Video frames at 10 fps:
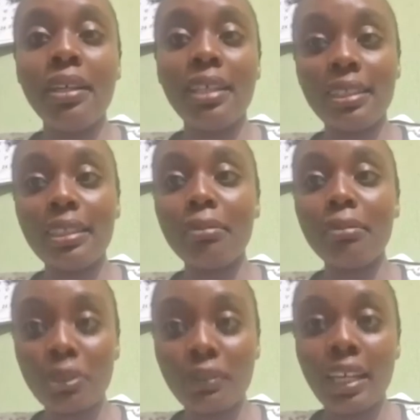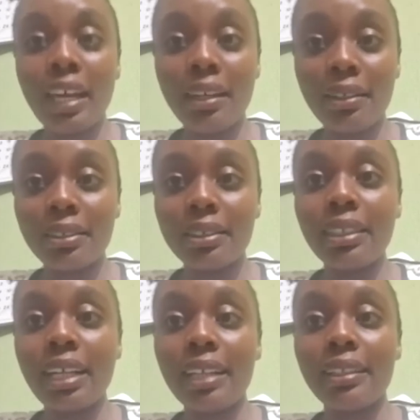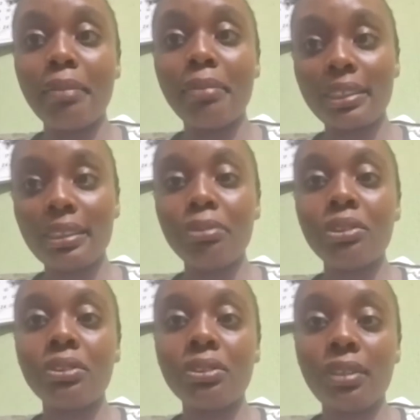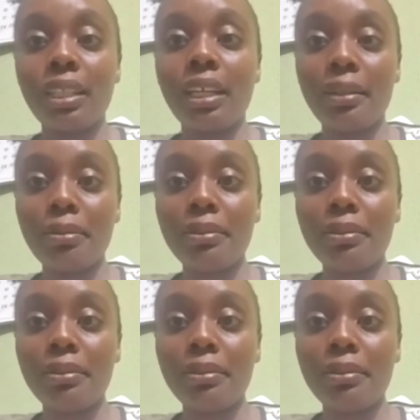in terms of their health and their perceptions of life.